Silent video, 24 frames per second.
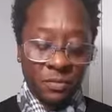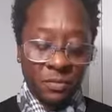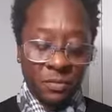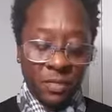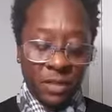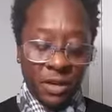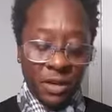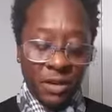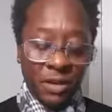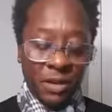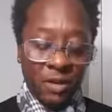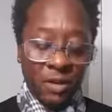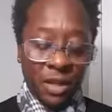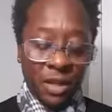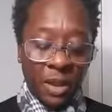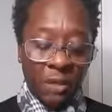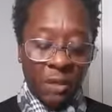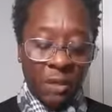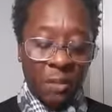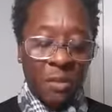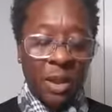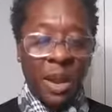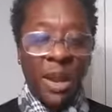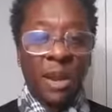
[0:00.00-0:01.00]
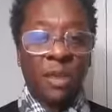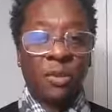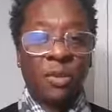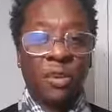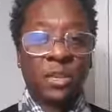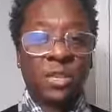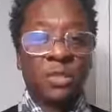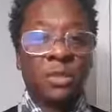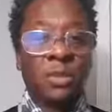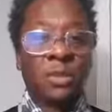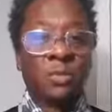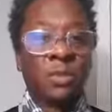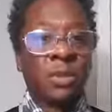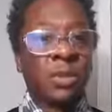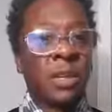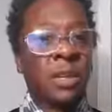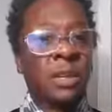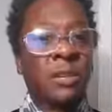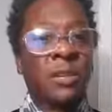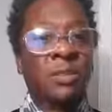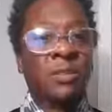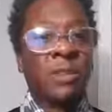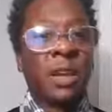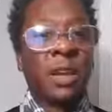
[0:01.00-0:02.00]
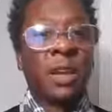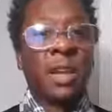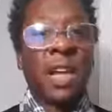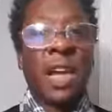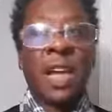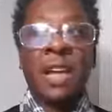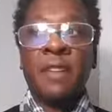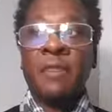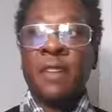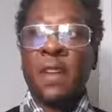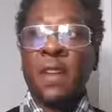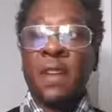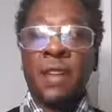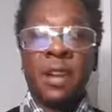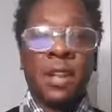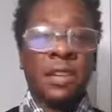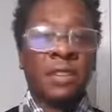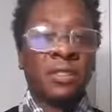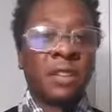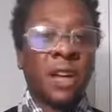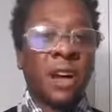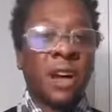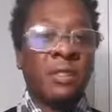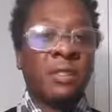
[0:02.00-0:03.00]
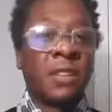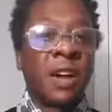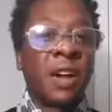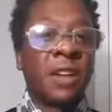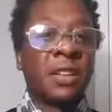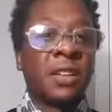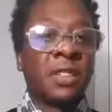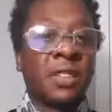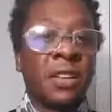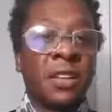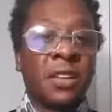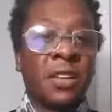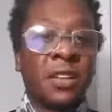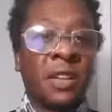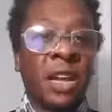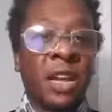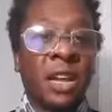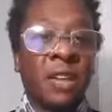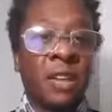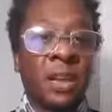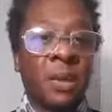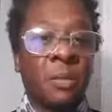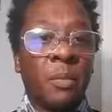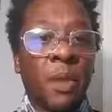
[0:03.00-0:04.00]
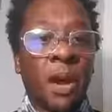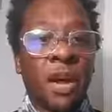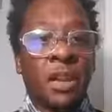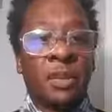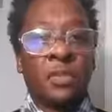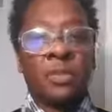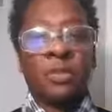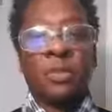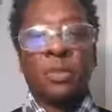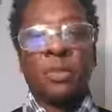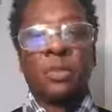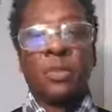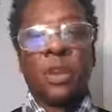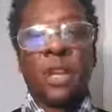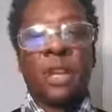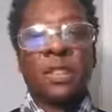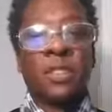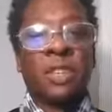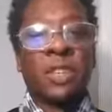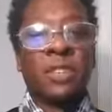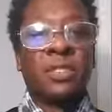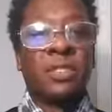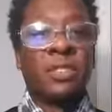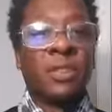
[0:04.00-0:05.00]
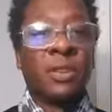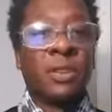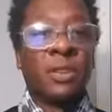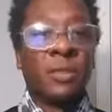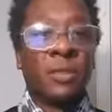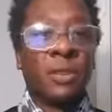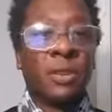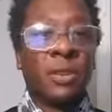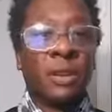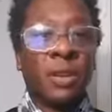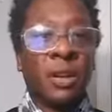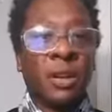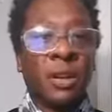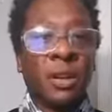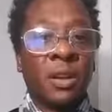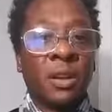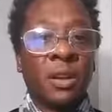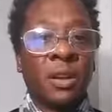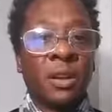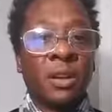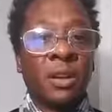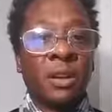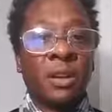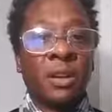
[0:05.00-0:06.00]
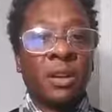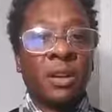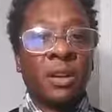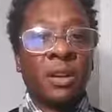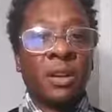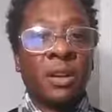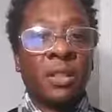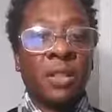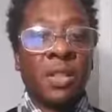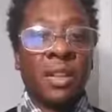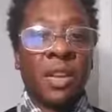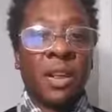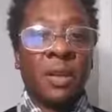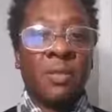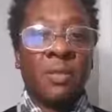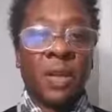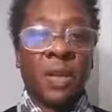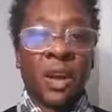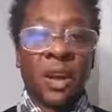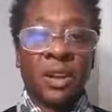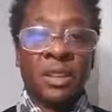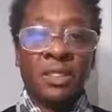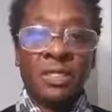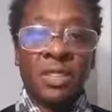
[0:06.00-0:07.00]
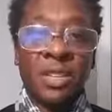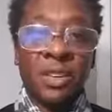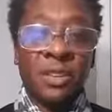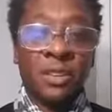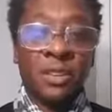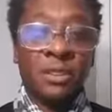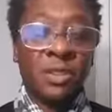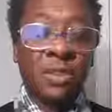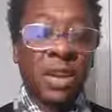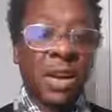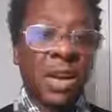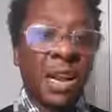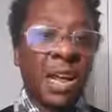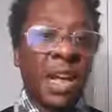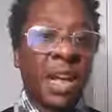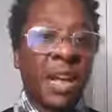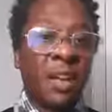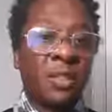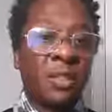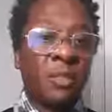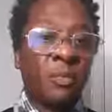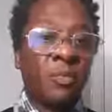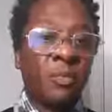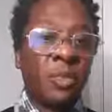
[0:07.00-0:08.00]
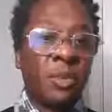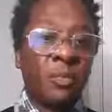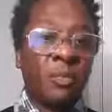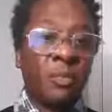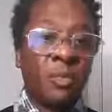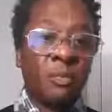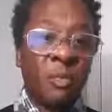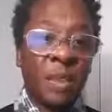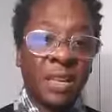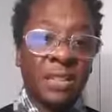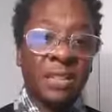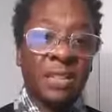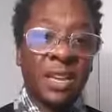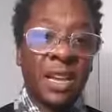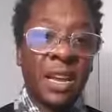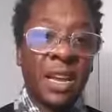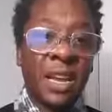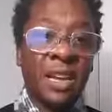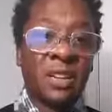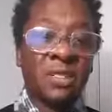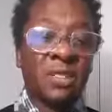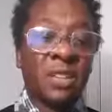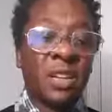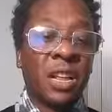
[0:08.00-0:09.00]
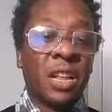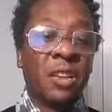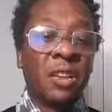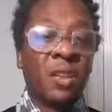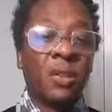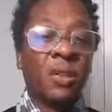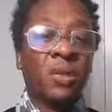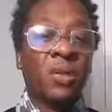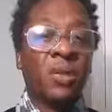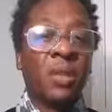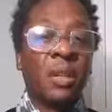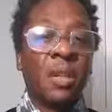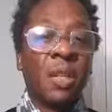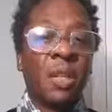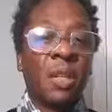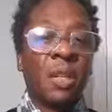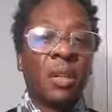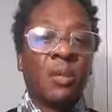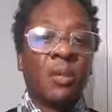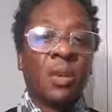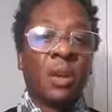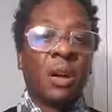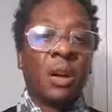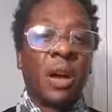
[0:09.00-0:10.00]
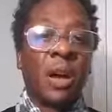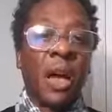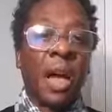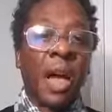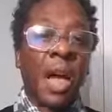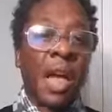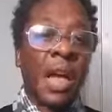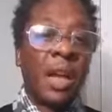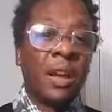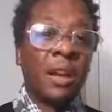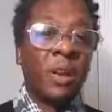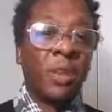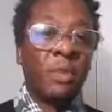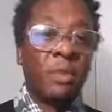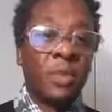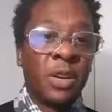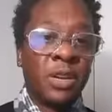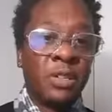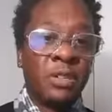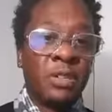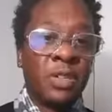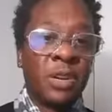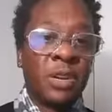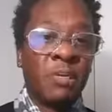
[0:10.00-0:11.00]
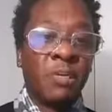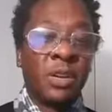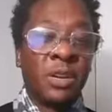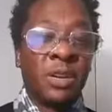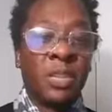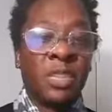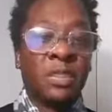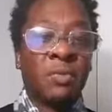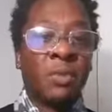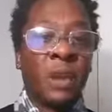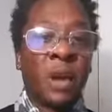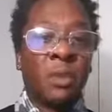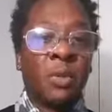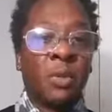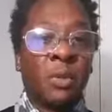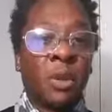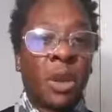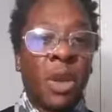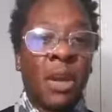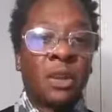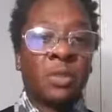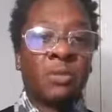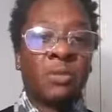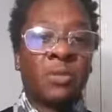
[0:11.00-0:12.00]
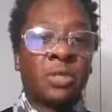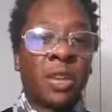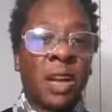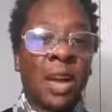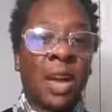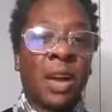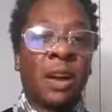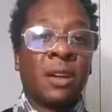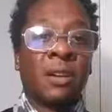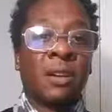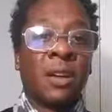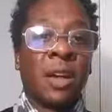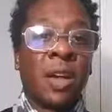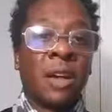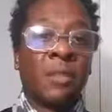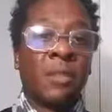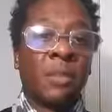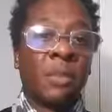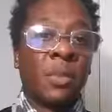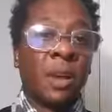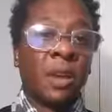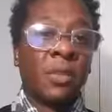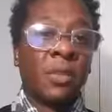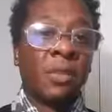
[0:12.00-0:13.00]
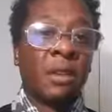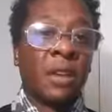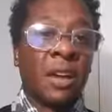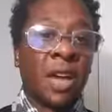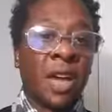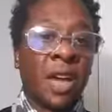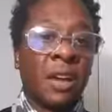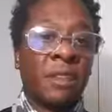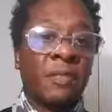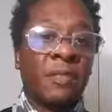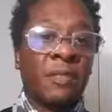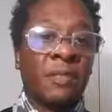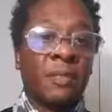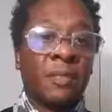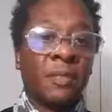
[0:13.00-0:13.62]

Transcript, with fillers: They know they were powerless, so what they do, they gave in. They started volunteering, getting their bodies to the plantation owner. Then they volunteered to try to have the, the mixed kids because they knew, well, I ain't going to be shit, but at least my mulatto child will have a better life